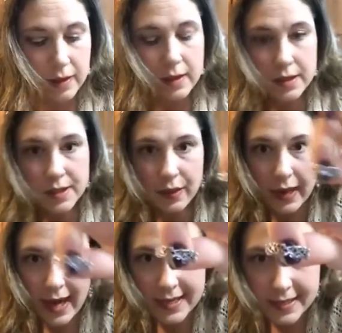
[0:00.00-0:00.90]
So it
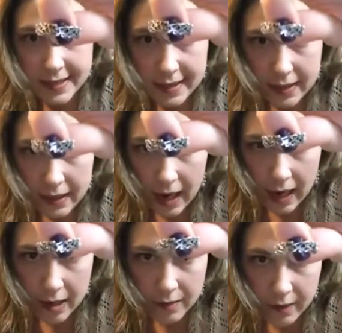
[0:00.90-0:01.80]
has this little
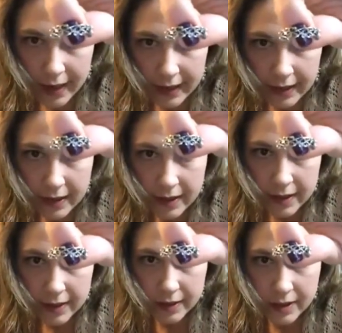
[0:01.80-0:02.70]
heart ring.
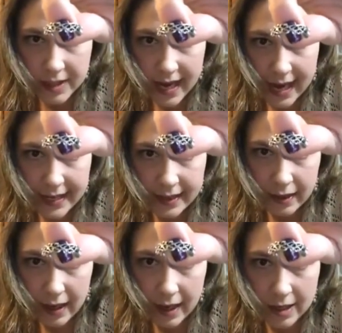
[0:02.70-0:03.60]
Those are tiny
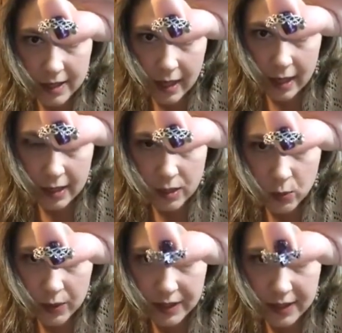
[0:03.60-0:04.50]
little hearts all
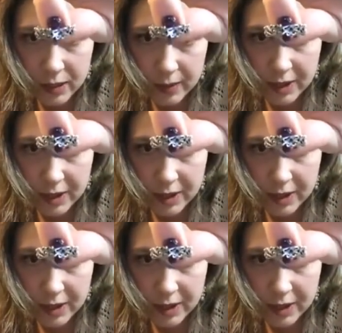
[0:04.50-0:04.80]
swirled into each